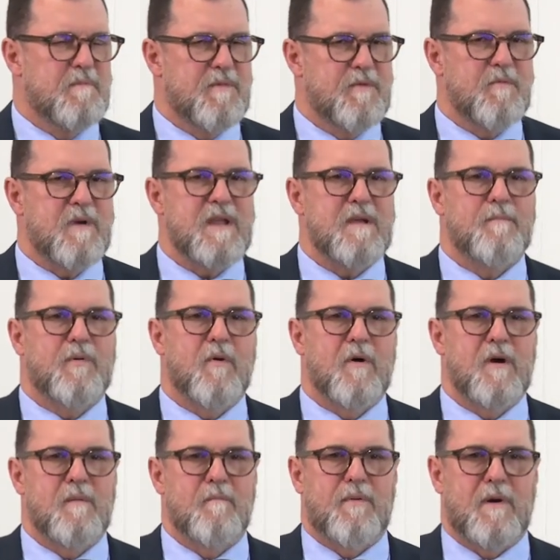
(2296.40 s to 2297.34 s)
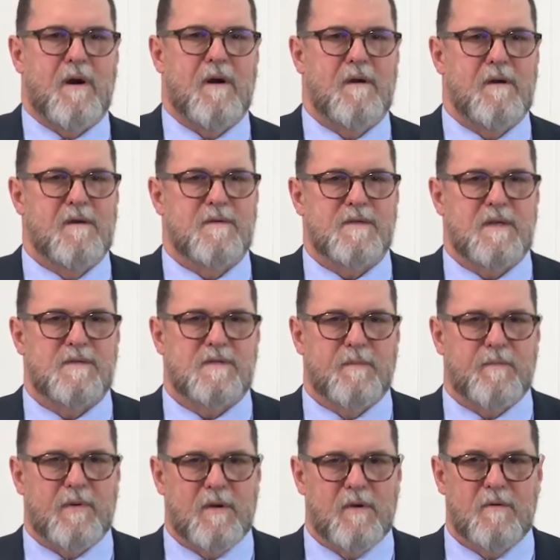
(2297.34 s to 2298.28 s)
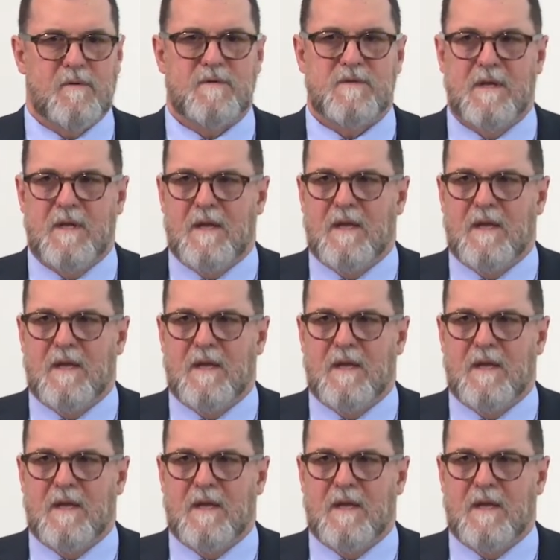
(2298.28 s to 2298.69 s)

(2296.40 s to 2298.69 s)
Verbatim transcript: three important partners, I suppose,